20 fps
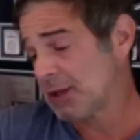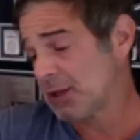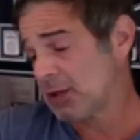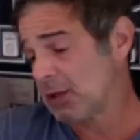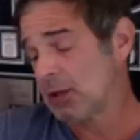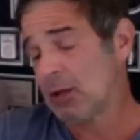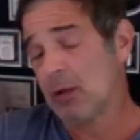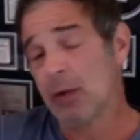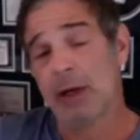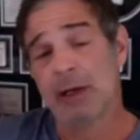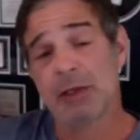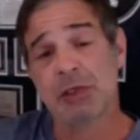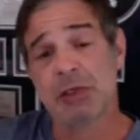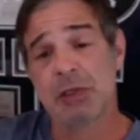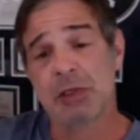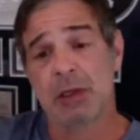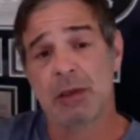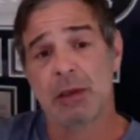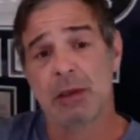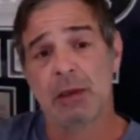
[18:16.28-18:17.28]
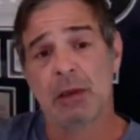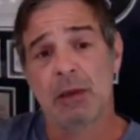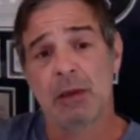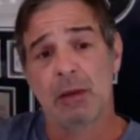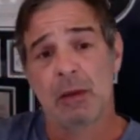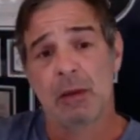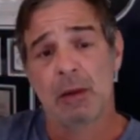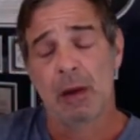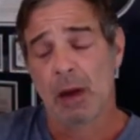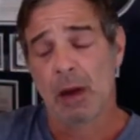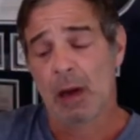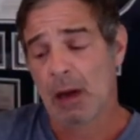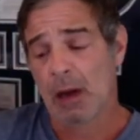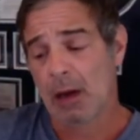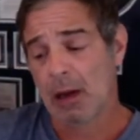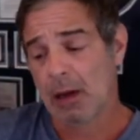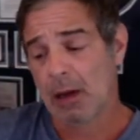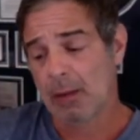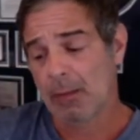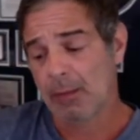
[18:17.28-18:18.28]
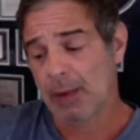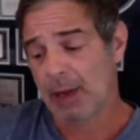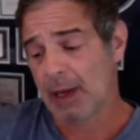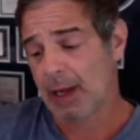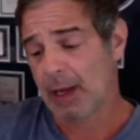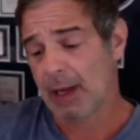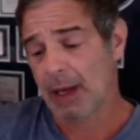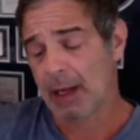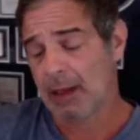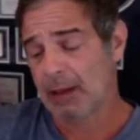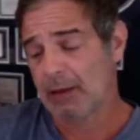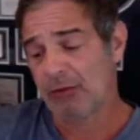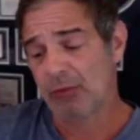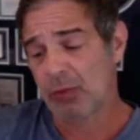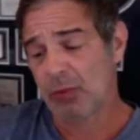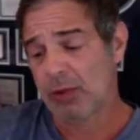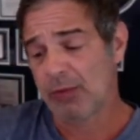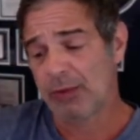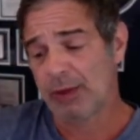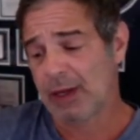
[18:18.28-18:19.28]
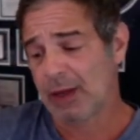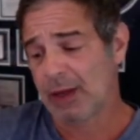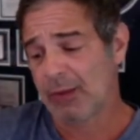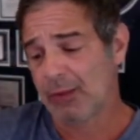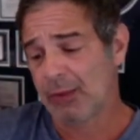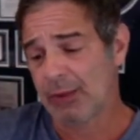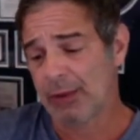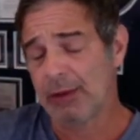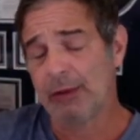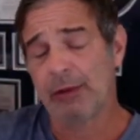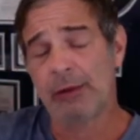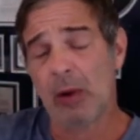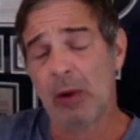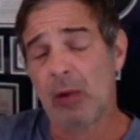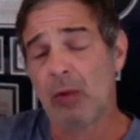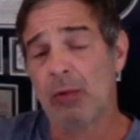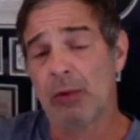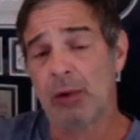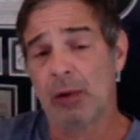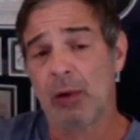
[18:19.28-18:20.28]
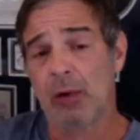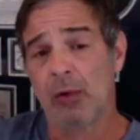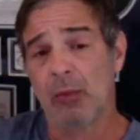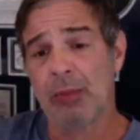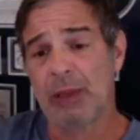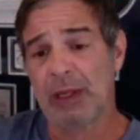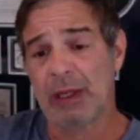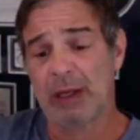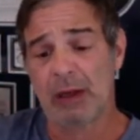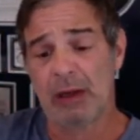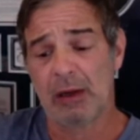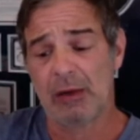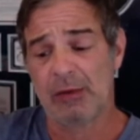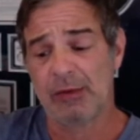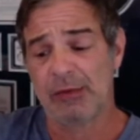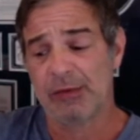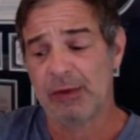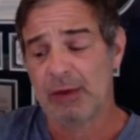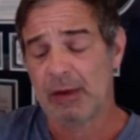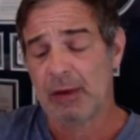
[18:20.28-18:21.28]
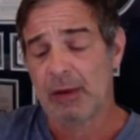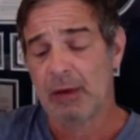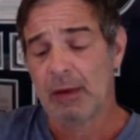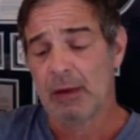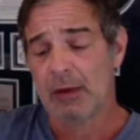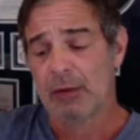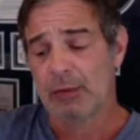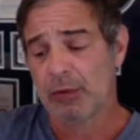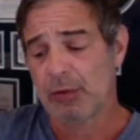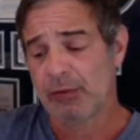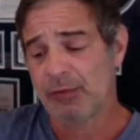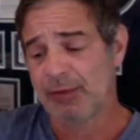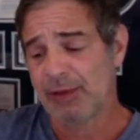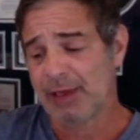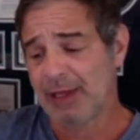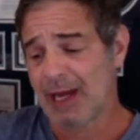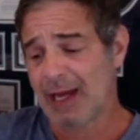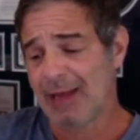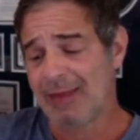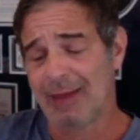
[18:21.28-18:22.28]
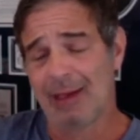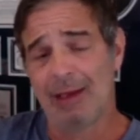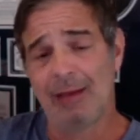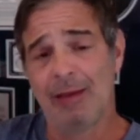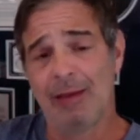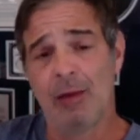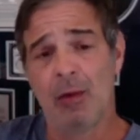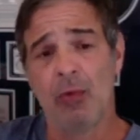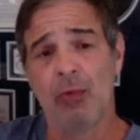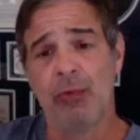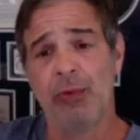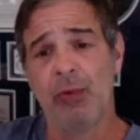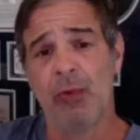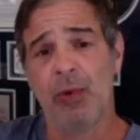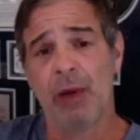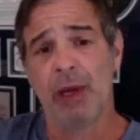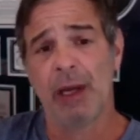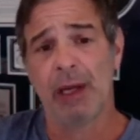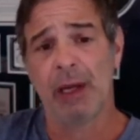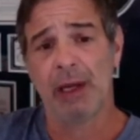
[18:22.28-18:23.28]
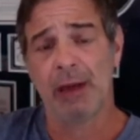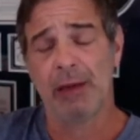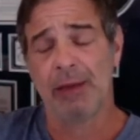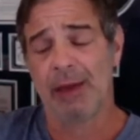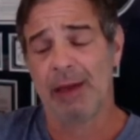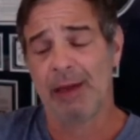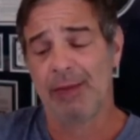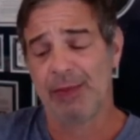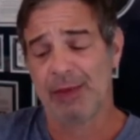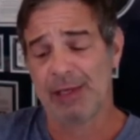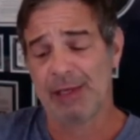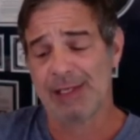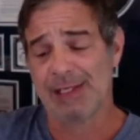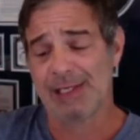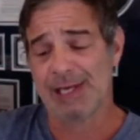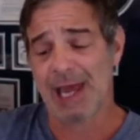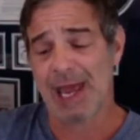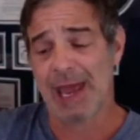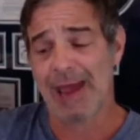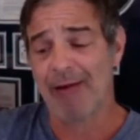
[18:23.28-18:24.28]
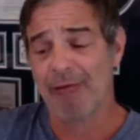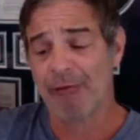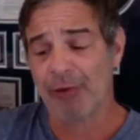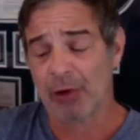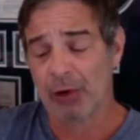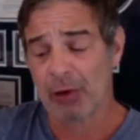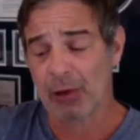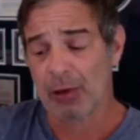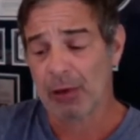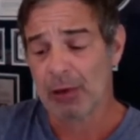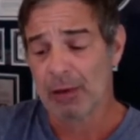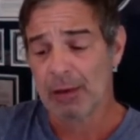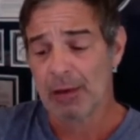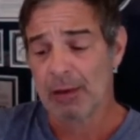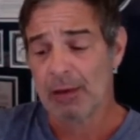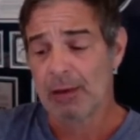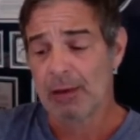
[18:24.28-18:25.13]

a good question. And it's one that I really don't know, because truthfully, I think the only way that this ever